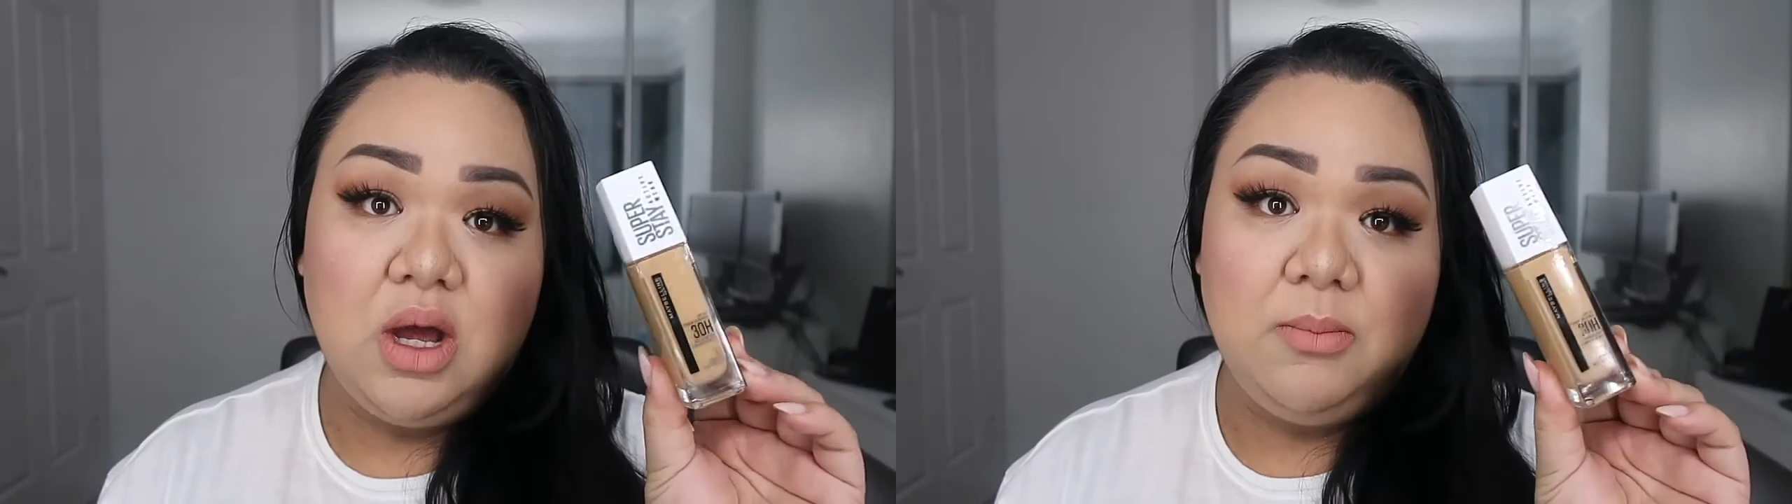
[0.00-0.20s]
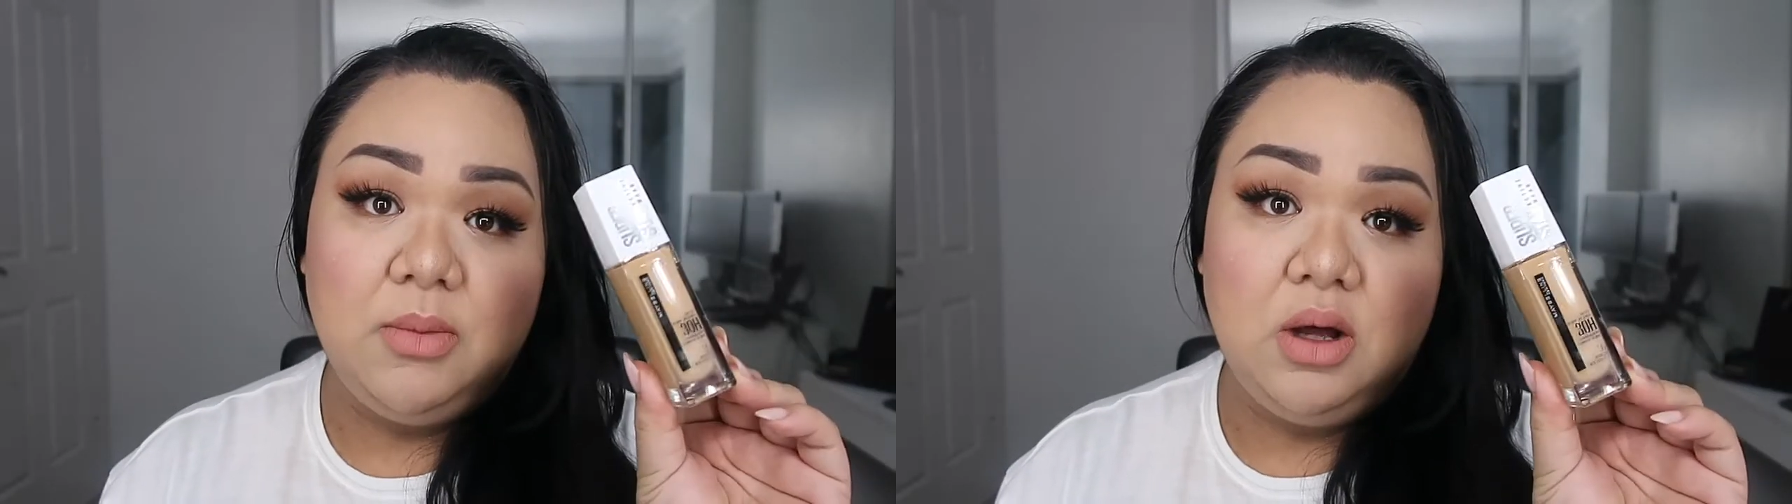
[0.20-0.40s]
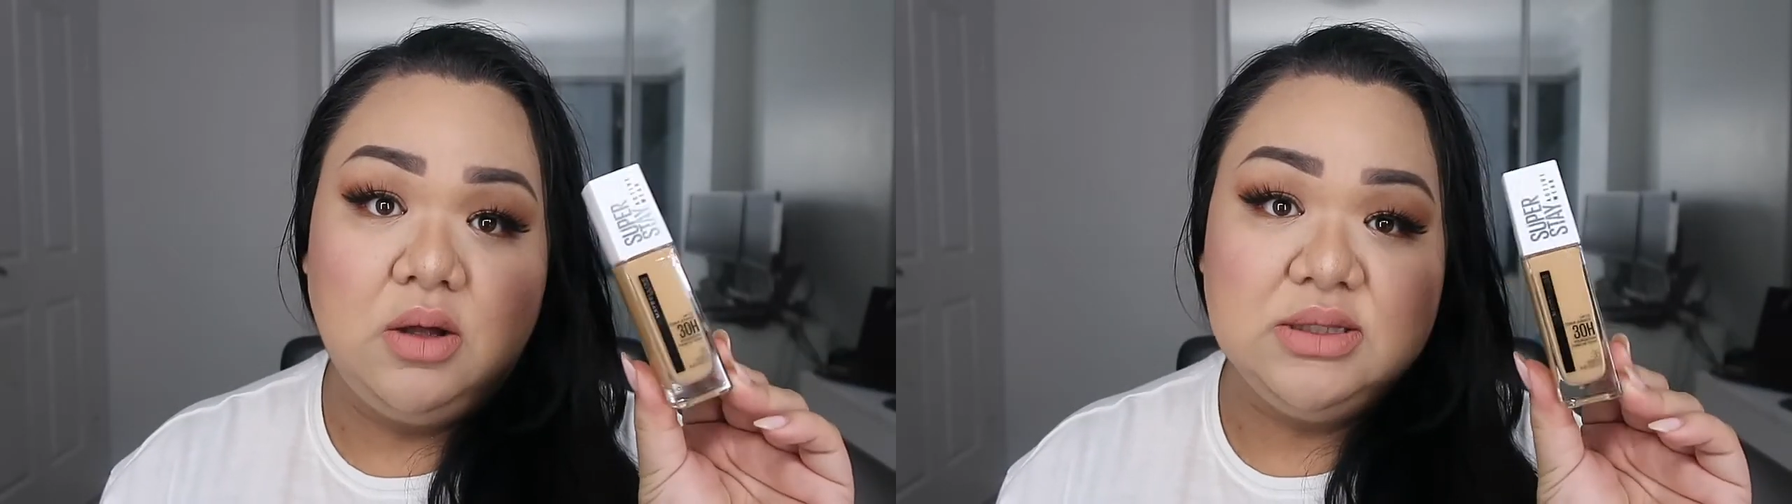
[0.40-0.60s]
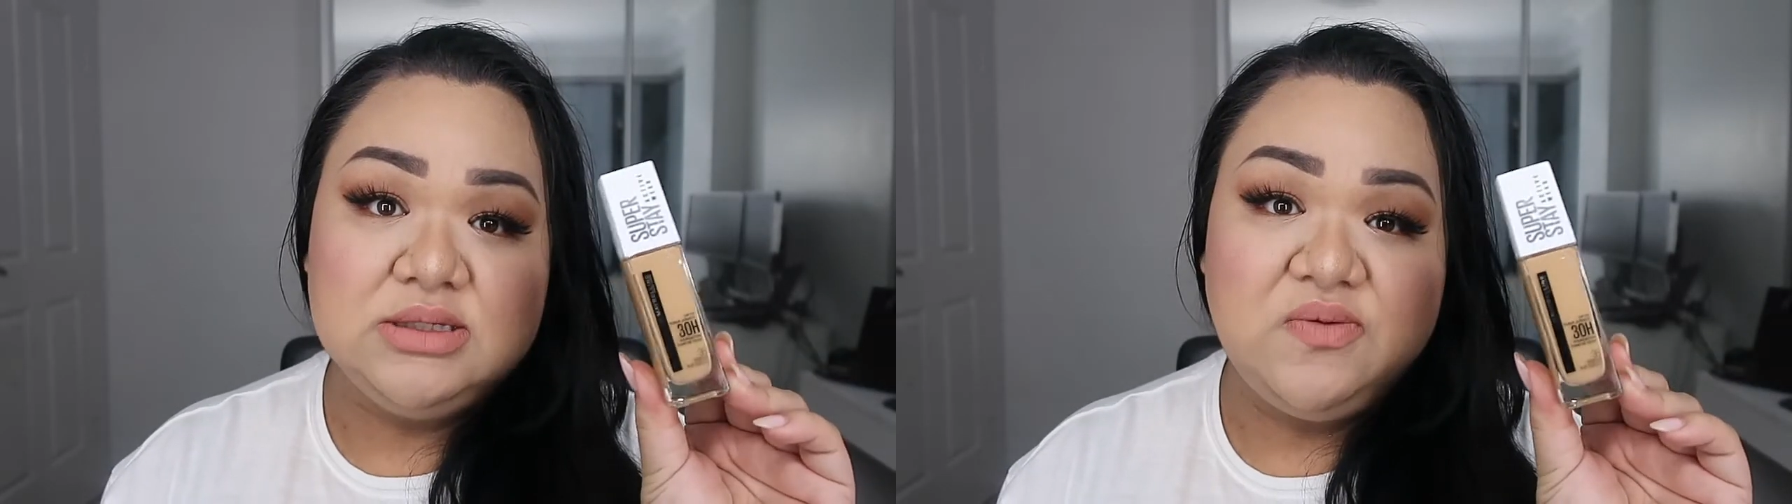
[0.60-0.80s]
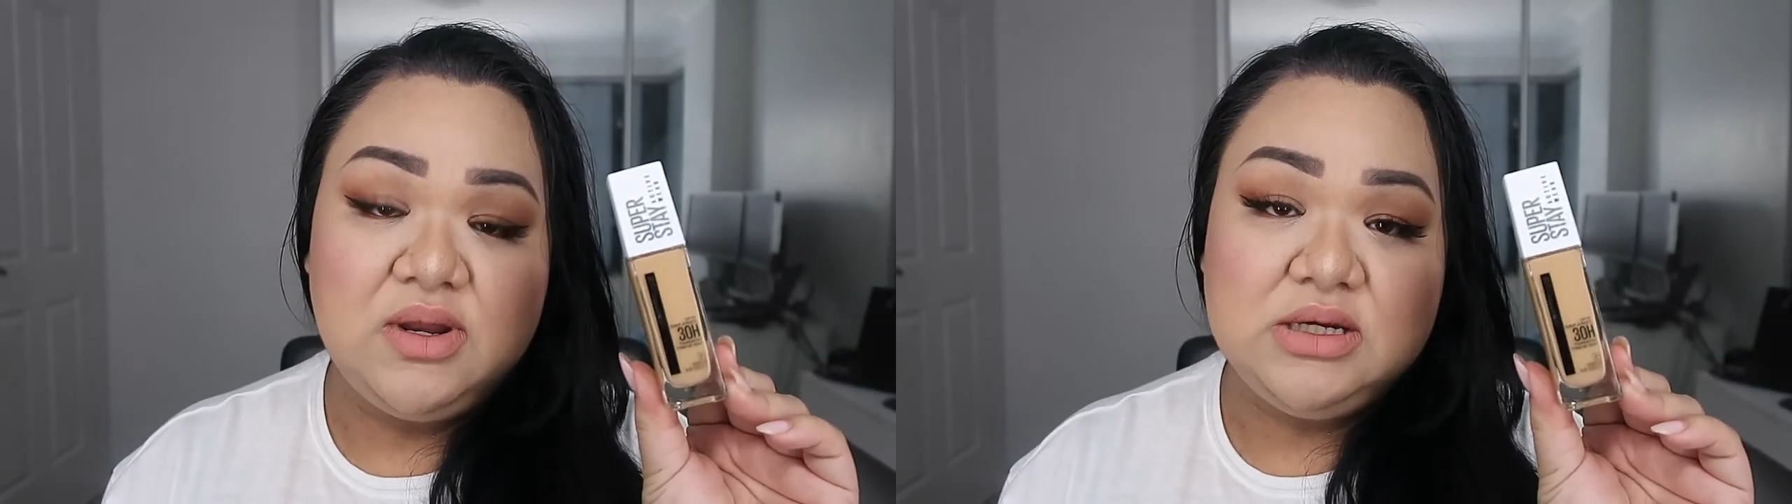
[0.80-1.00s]
on
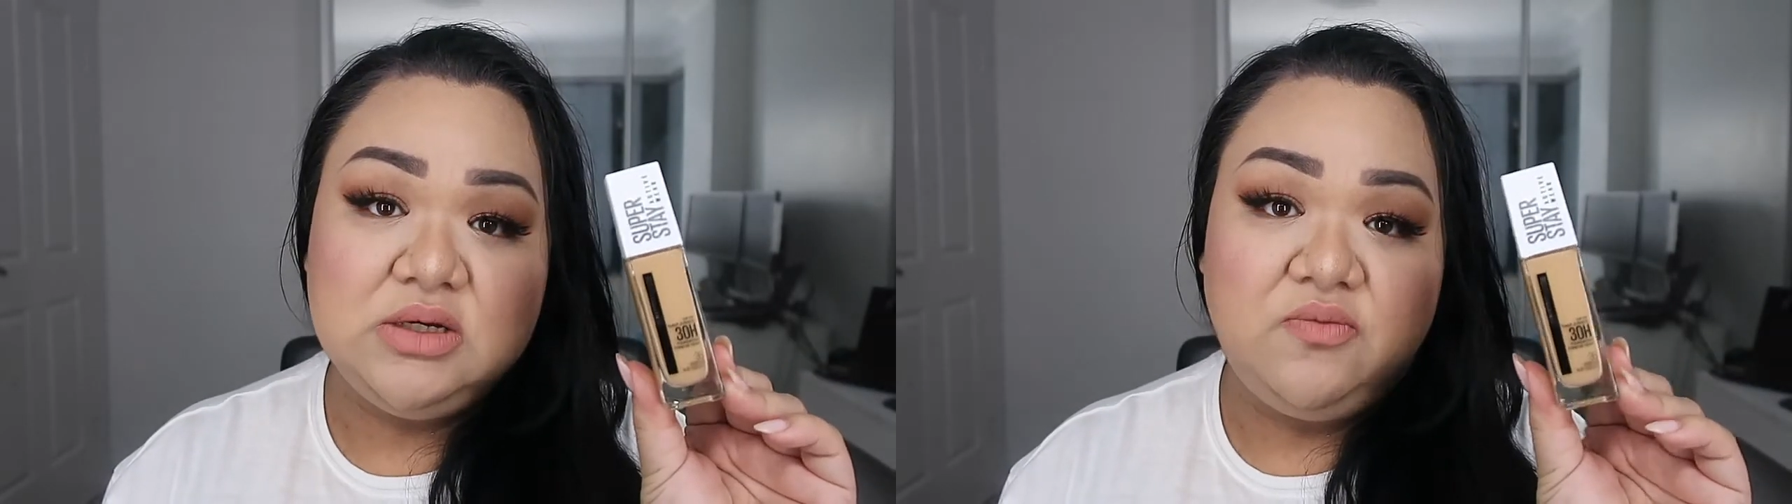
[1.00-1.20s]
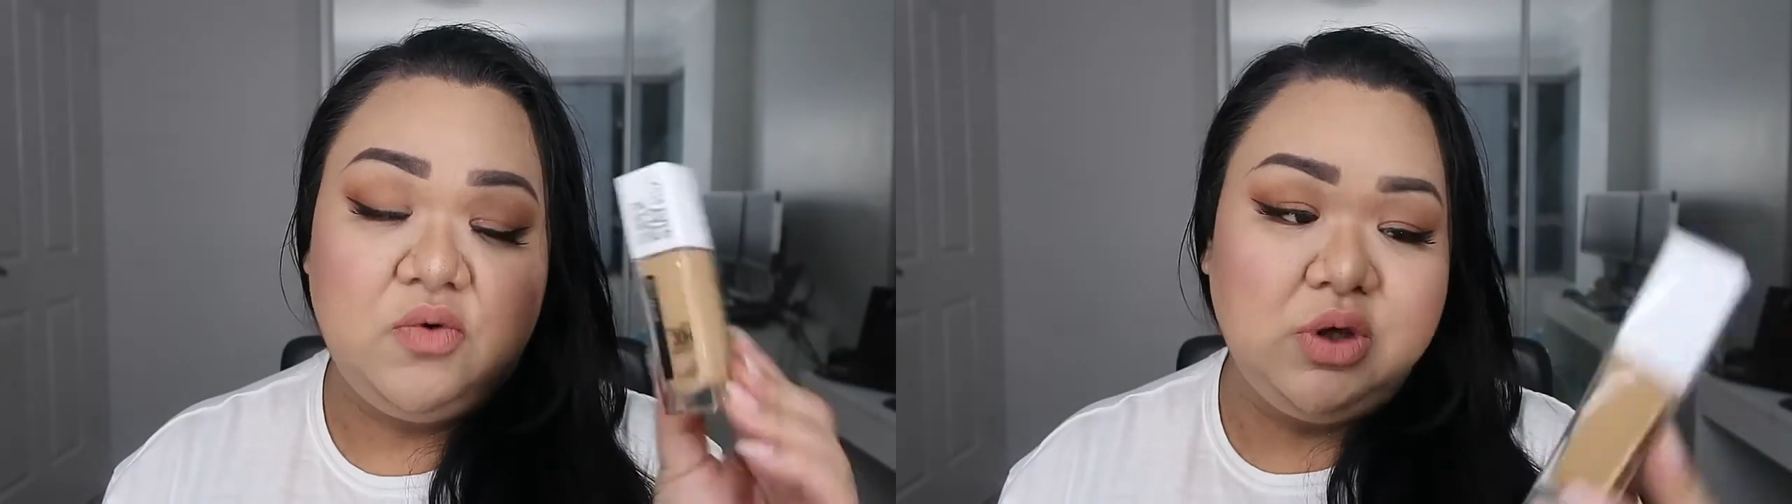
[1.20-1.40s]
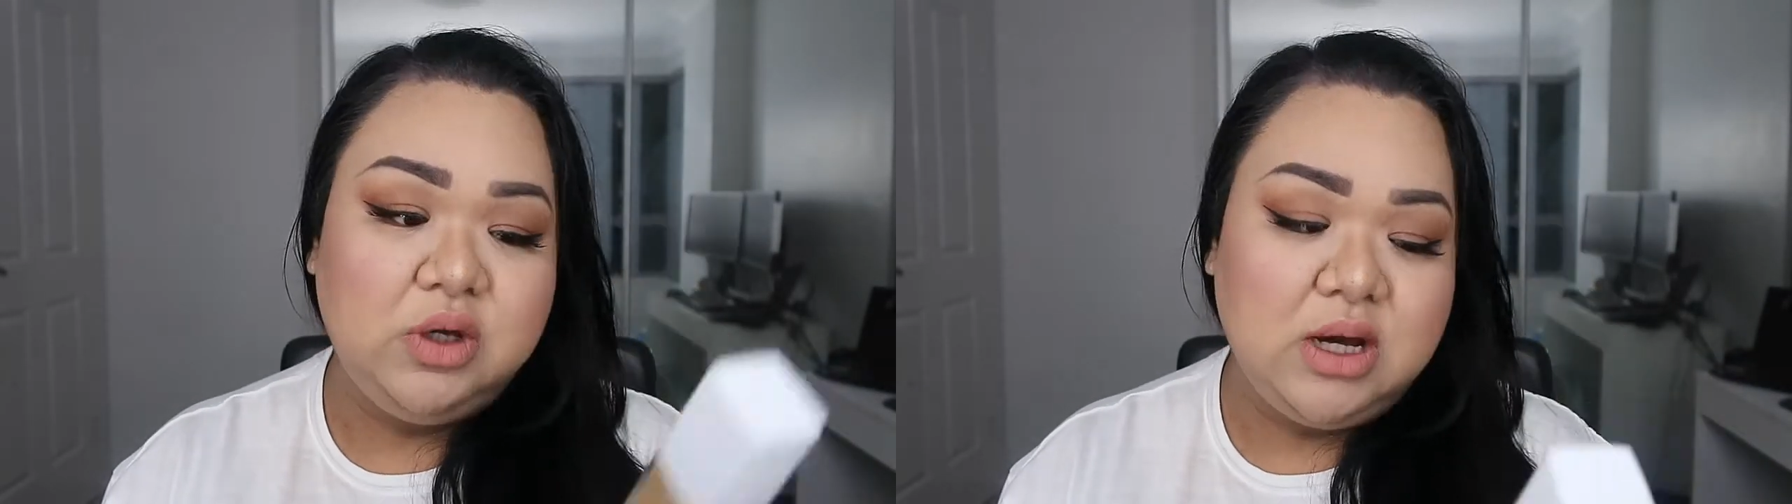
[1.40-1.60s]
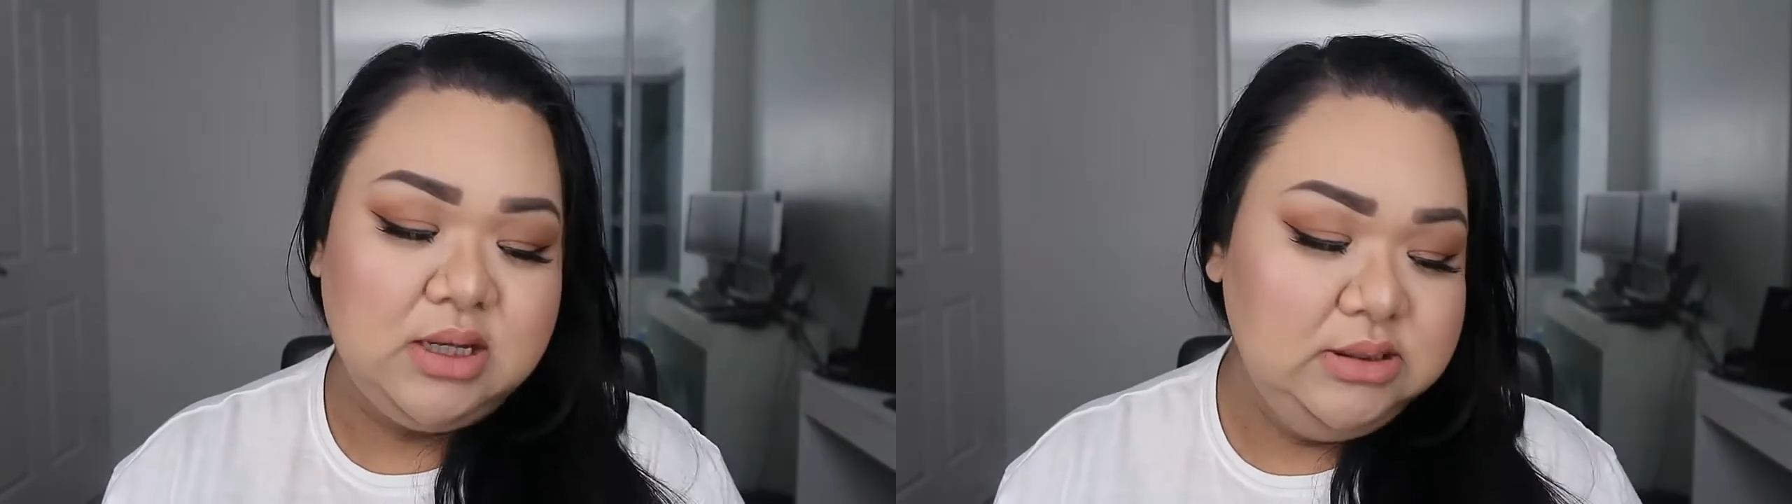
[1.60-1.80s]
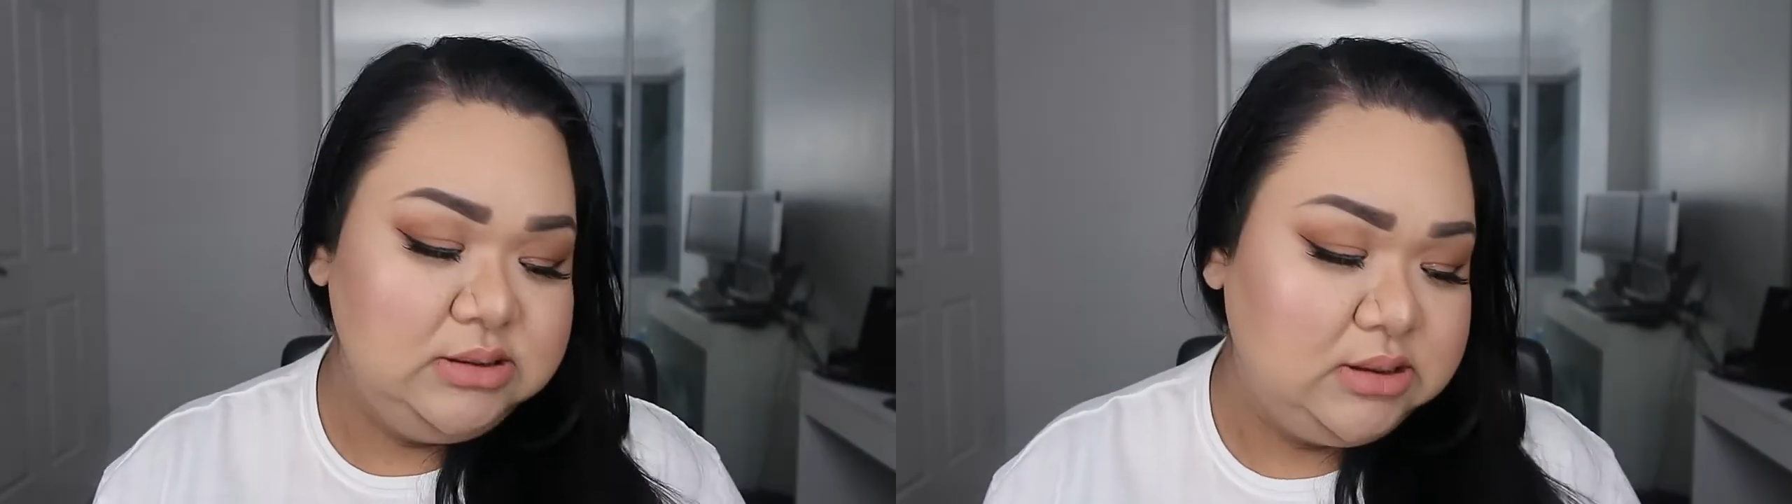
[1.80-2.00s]
this foundation for you
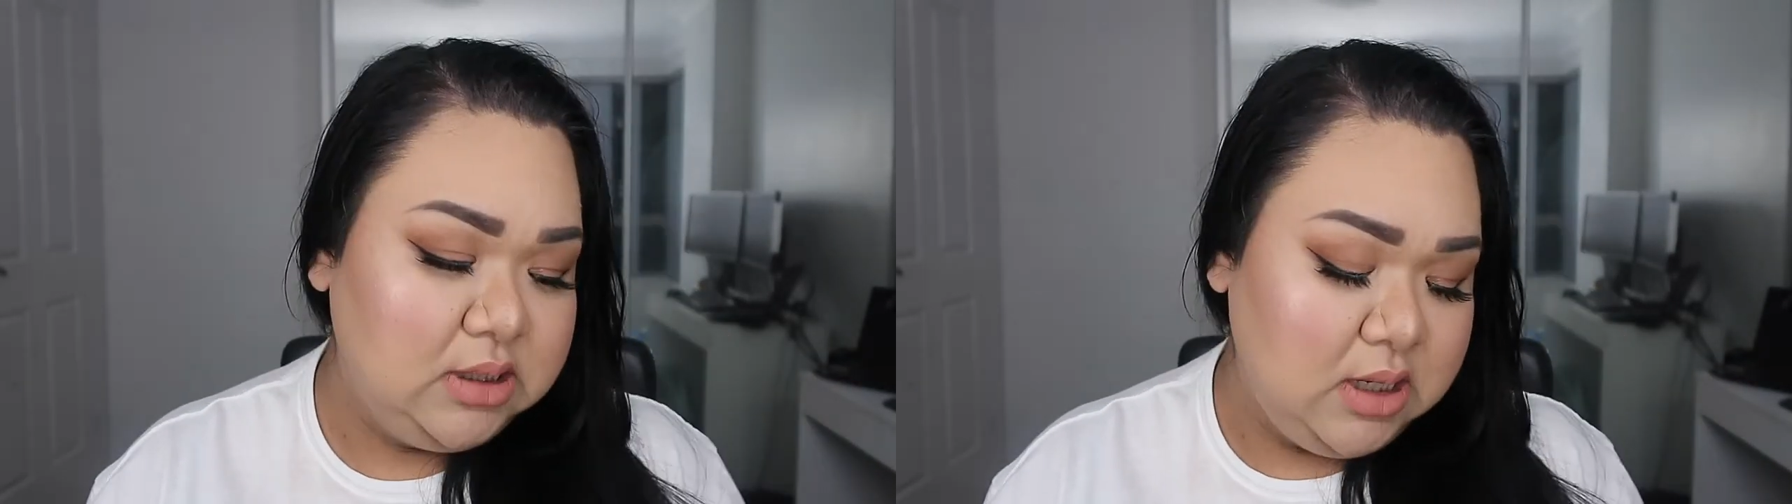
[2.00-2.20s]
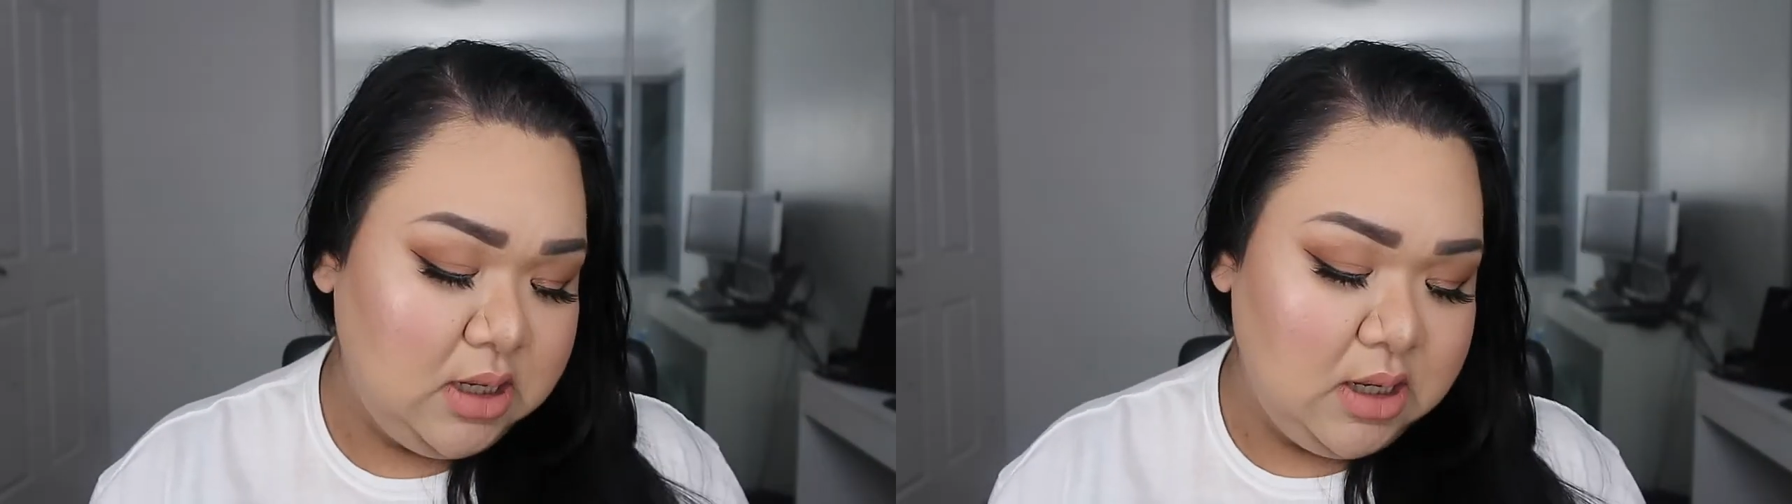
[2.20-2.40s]
guys.